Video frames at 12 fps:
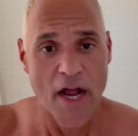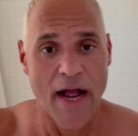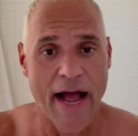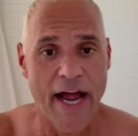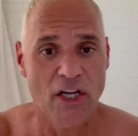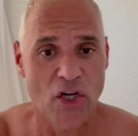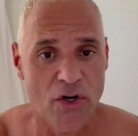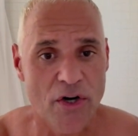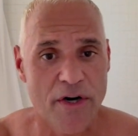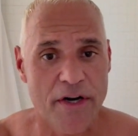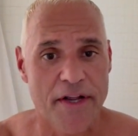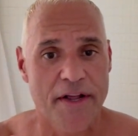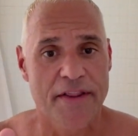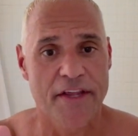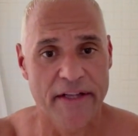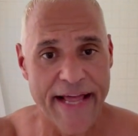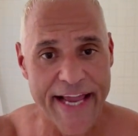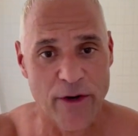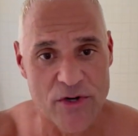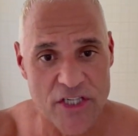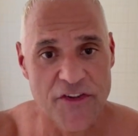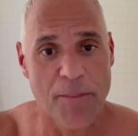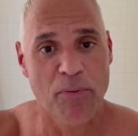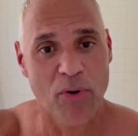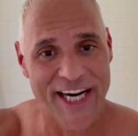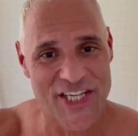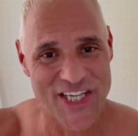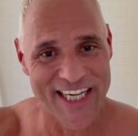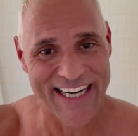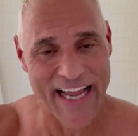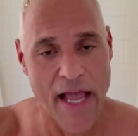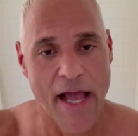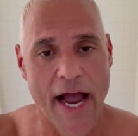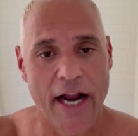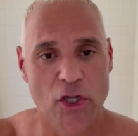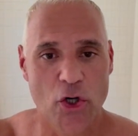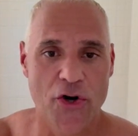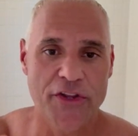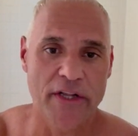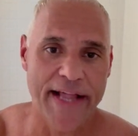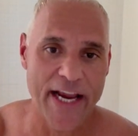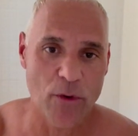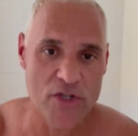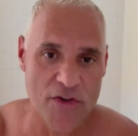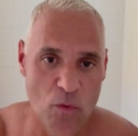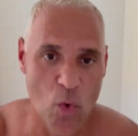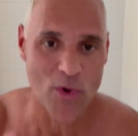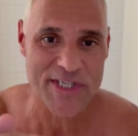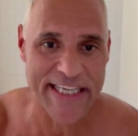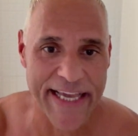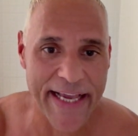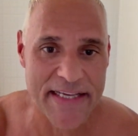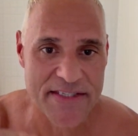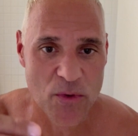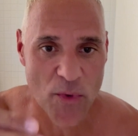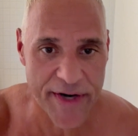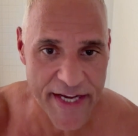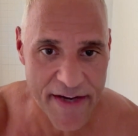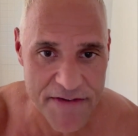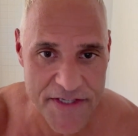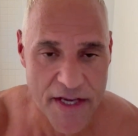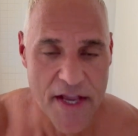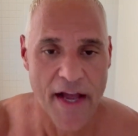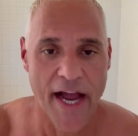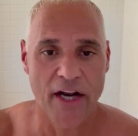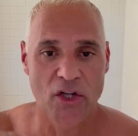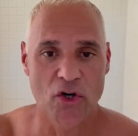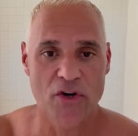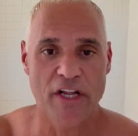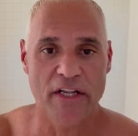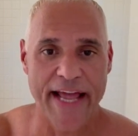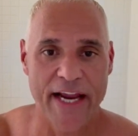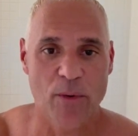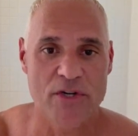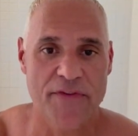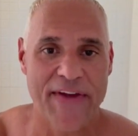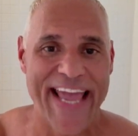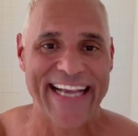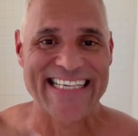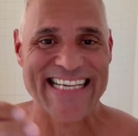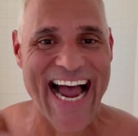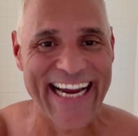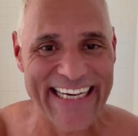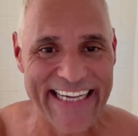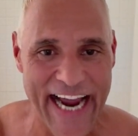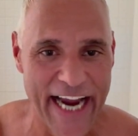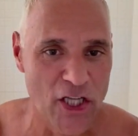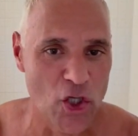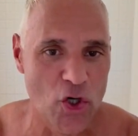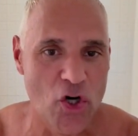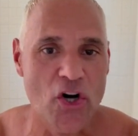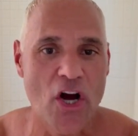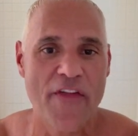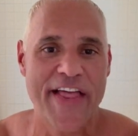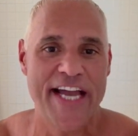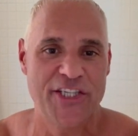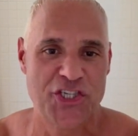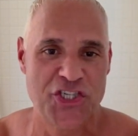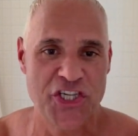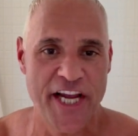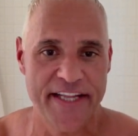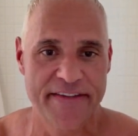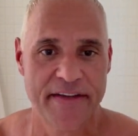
I learned the language of depression. I learned the language of worst case what ifs. I learned the language of anxiety. I learned all that shit.